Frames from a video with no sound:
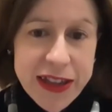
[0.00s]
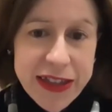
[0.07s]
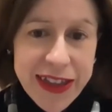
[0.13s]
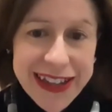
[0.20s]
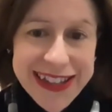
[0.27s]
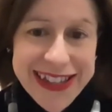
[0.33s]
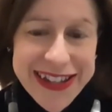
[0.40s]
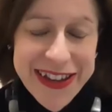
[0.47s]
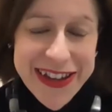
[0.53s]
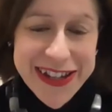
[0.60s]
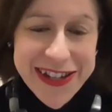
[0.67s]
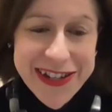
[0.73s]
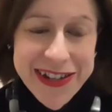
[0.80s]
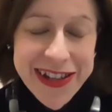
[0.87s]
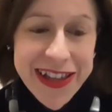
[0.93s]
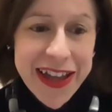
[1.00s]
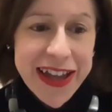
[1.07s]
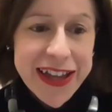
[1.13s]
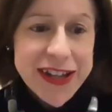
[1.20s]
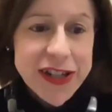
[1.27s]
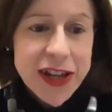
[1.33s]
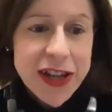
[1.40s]
Thanks, Nigel.
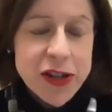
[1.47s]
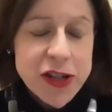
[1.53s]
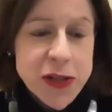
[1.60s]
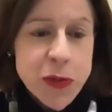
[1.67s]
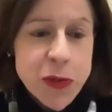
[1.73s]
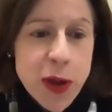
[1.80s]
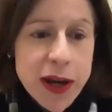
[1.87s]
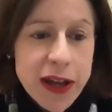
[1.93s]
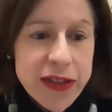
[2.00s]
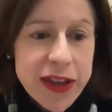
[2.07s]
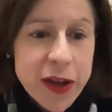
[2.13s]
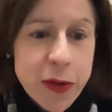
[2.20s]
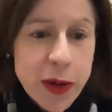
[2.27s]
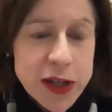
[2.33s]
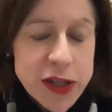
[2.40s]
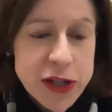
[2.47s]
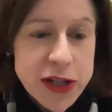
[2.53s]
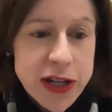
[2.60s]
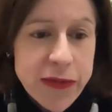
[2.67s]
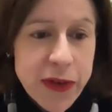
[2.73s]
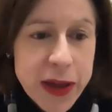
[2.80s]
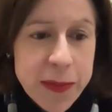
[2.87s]
And just one other question,
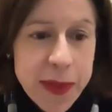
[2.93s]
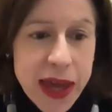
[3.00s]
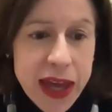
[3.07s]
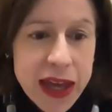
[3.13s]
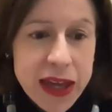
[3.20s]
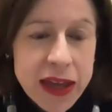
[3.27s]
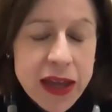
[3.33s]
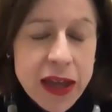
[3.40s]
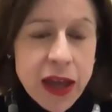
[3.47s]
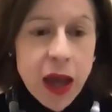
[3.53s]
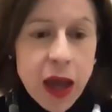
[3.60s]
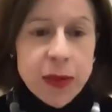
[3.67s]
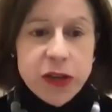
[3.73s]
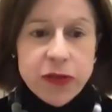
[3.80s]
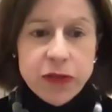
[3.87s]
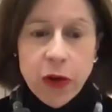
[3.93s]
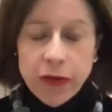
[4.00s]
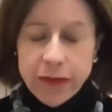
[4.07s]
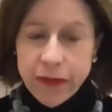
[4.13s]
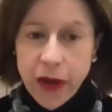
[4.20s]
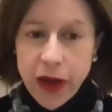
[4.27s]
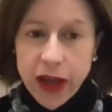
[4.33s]
if I may. I mean, you've got
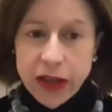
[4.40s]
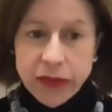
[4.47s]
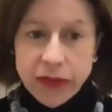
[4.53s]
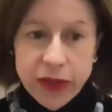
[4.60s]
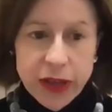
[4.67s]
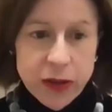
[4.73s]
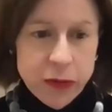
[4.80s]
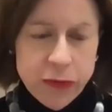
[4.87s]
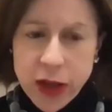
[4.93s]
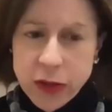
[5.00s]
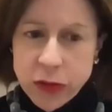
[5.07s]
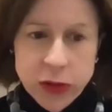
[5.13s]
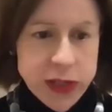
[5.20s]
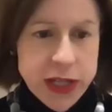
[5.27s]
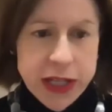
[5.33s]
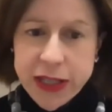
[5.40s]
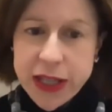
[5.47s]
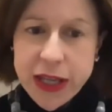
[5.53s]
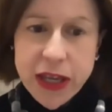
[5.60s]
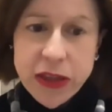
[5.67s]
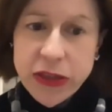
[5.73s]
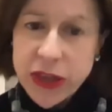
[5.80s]
five or six
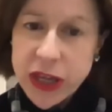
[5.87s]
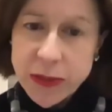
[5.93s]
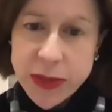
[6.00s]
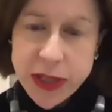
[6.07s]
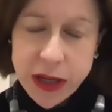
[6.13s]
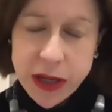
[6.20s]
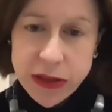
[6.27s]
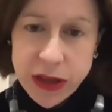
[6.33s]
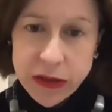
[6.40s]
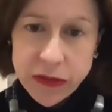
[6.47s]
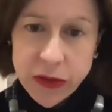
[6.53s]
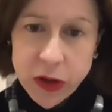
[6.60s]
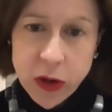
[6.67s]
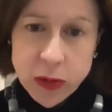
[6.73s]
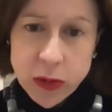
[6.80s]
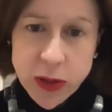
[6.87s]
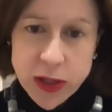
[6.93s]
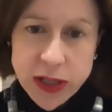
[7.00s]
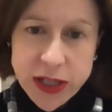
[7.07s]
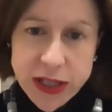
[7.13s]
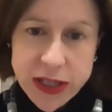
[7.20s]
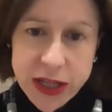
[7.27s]
key themes, I think, for
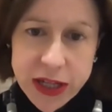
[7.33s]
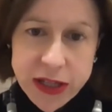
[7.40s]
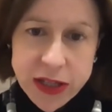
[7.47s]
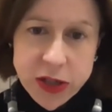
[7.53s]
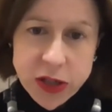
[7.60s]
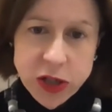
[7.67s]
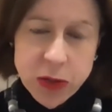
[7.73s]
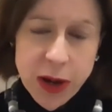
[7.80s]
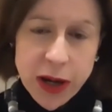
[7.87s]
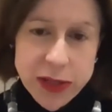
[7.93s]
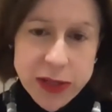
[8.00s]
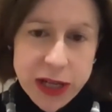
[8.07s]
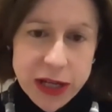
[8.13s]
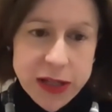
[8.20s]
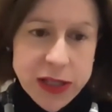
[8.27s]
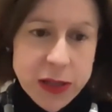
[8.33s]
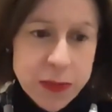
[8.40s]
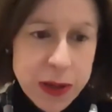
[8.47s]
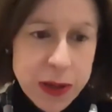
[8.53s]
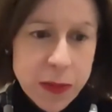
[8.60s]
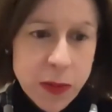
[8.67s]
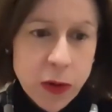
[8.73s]
COP26. Could you perhaps tell us a
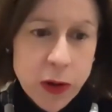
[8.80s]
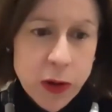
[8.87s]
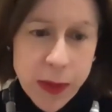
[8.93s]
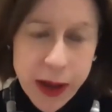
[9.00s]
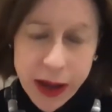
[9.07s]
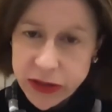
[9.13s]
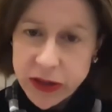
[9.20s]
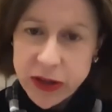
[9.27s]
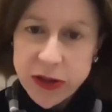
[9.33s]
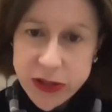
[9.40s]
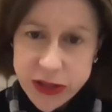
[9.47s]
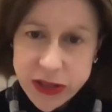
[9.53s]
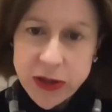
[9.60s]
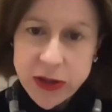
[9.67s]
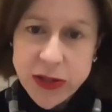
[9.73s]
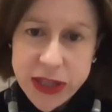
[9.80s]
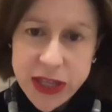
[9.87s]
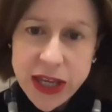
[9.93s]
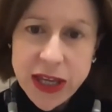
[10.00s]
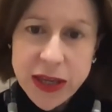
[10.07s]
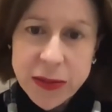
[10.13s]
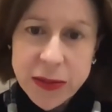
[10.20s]
bit more about those
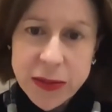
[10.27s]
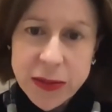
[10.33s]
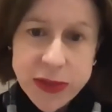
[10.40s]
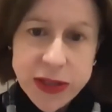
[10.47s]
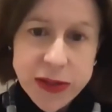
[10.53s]
themes?